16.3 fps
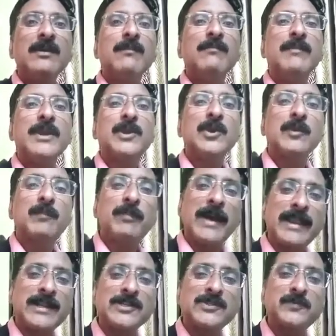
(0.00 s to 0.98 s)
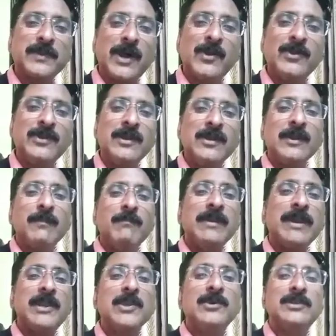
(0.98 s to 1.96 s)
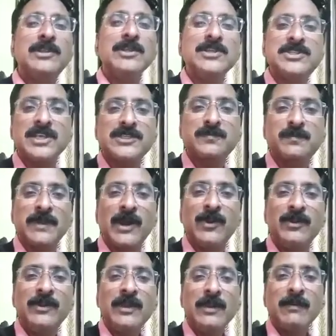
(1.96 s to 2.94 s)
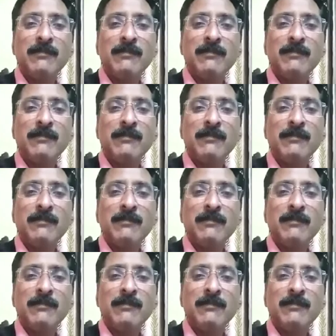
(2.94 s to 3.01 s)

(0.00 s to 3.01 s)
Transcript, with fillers: make your parents proud, make your teachers proud,